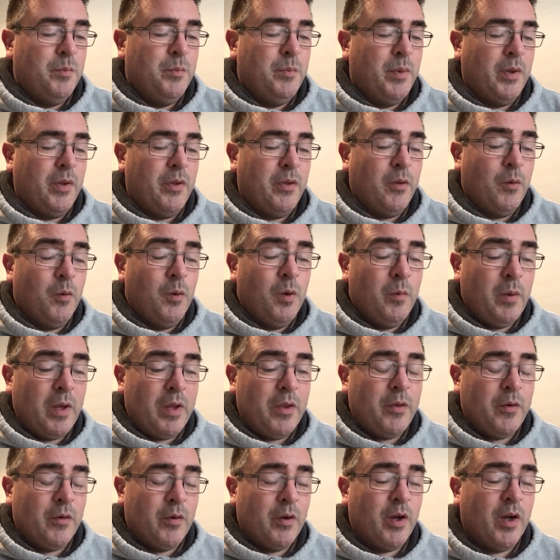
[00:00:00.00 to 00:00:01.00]
But all the way
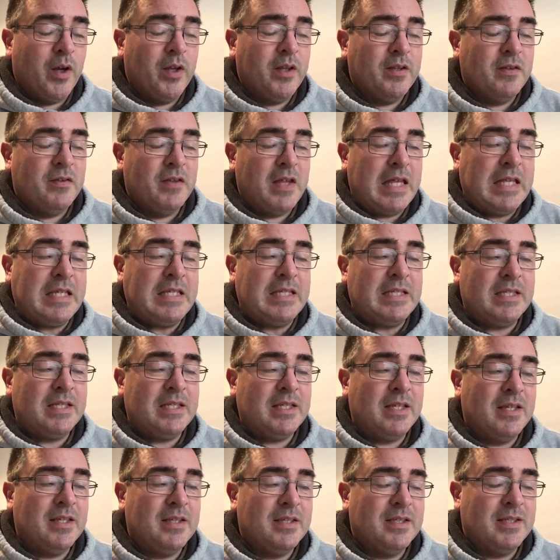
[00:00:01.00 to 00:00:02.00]
throughout
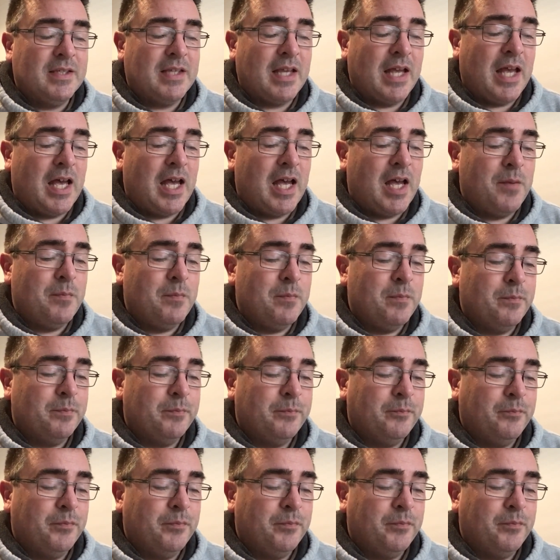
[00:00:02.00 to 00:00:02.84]
this psalm,